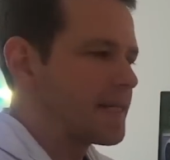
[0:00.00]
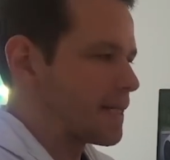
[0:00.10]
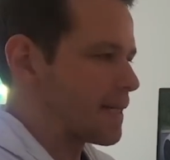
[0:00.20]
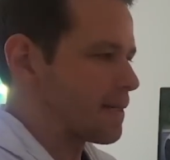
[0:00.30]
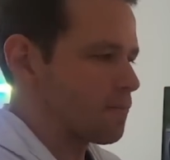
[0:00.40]

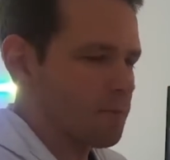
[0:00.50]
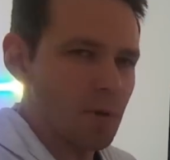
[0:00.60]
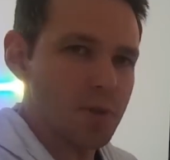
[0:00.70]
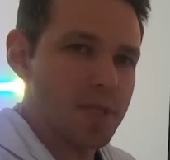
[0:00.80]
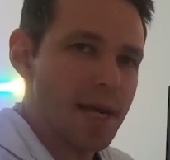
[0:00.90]

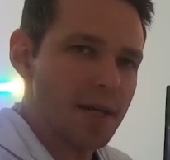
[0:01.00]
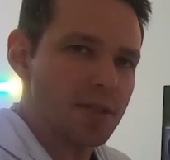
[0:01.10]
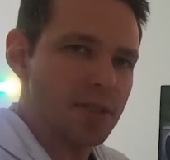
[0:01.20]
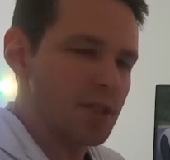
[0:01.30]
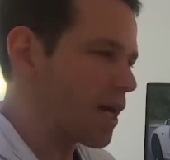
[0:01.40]
was that
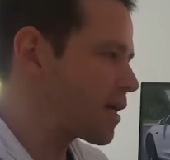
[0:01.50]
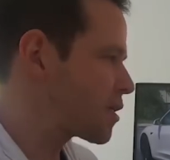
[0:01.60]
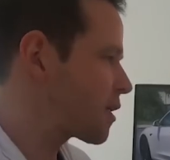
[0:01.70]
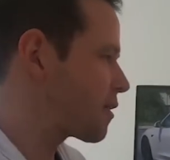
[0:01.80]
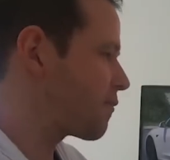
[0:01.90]
actually
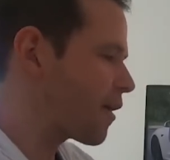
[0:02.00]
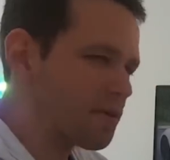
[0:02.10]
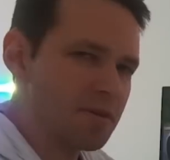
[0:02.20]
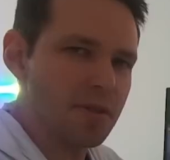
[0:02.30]
changing and the values